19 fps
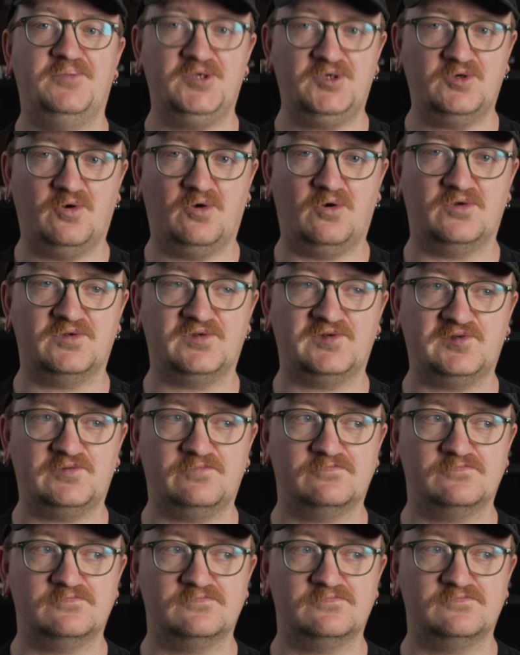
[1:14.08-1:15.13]
Because,
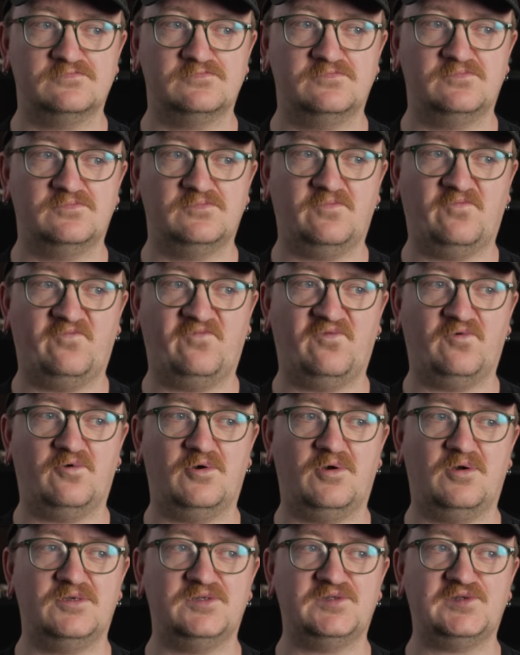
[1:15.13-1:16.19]

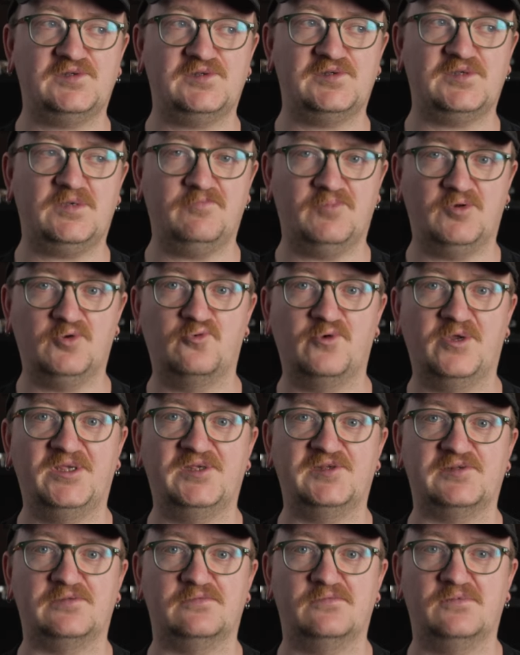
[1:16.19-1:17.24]
for a simple
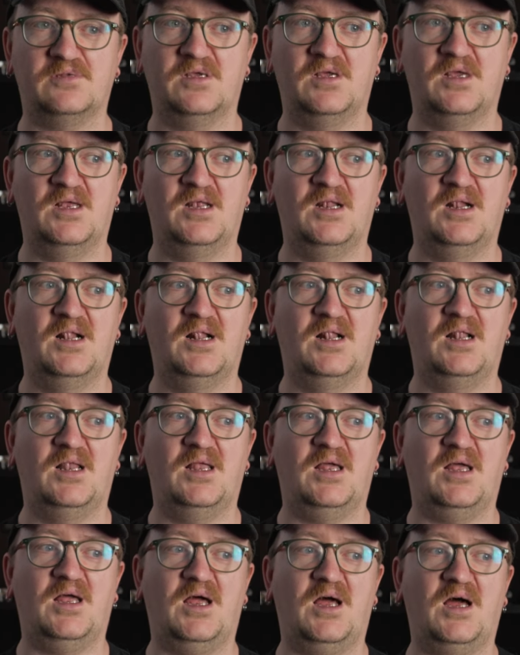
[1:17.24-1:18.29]
reason,
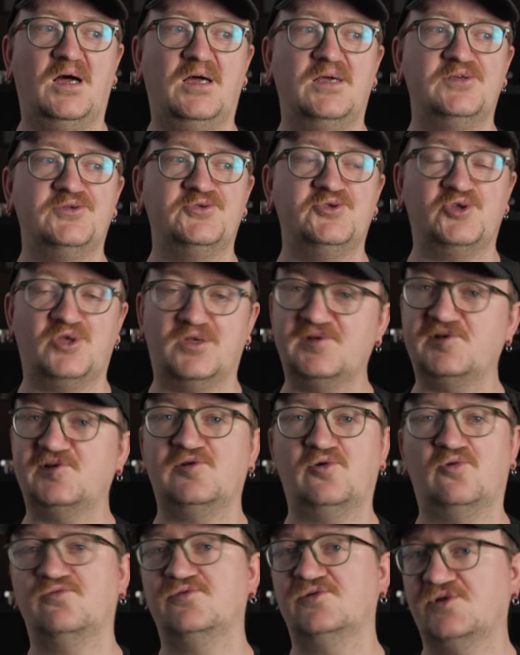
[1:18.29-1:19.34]
I just
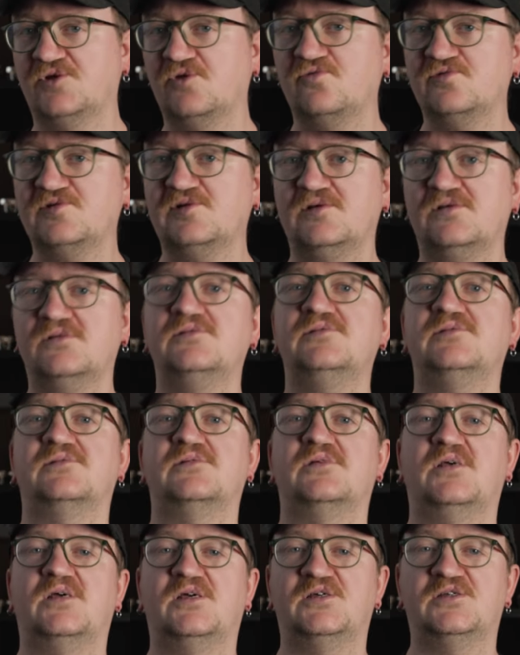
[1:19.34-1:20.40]
don't use it
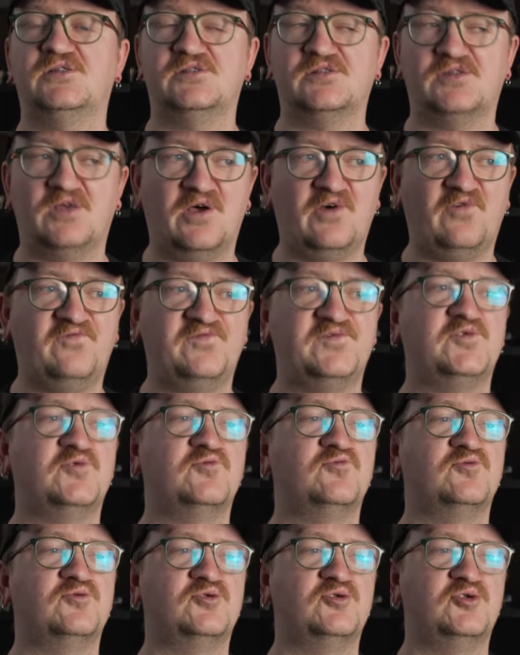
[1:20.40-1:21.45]
enough
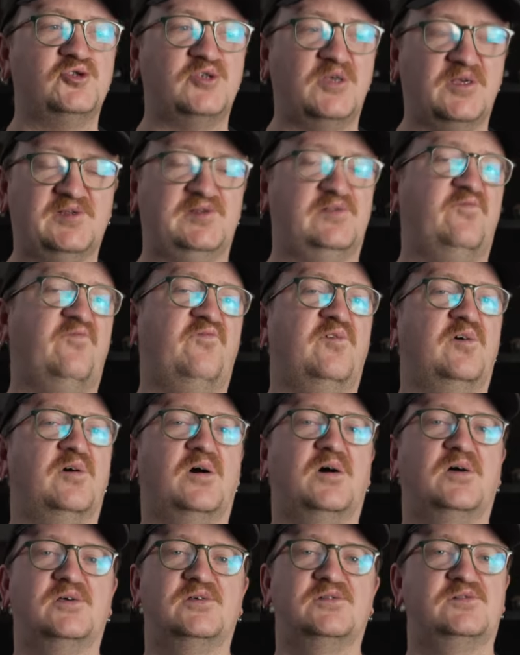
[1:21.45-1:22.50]
to
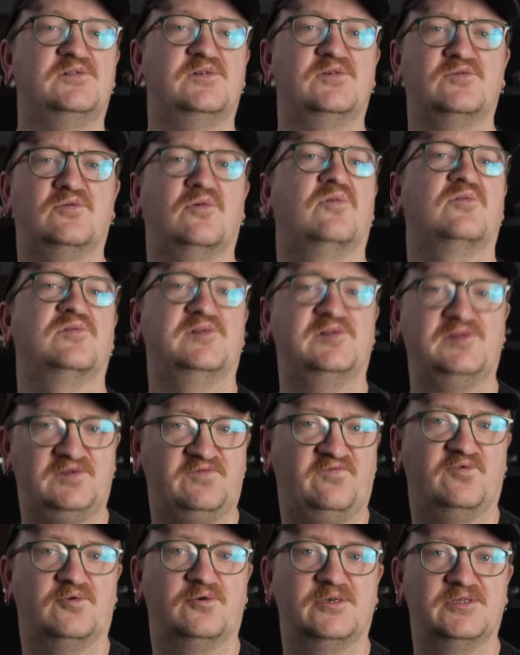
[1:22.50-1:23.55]
justify the costs
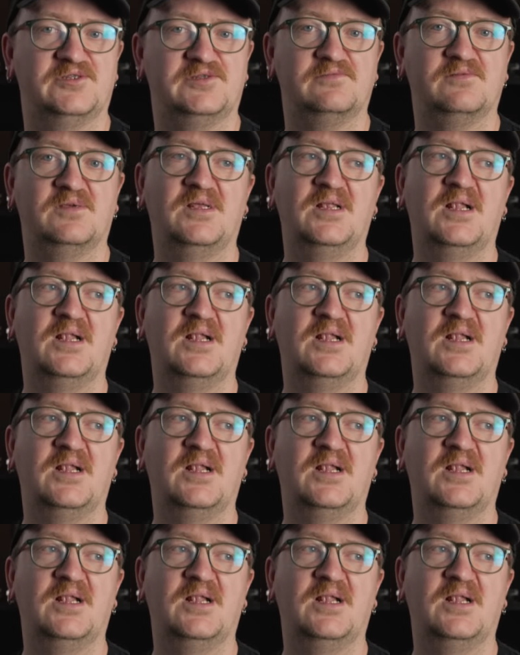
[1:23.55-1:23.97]
for it.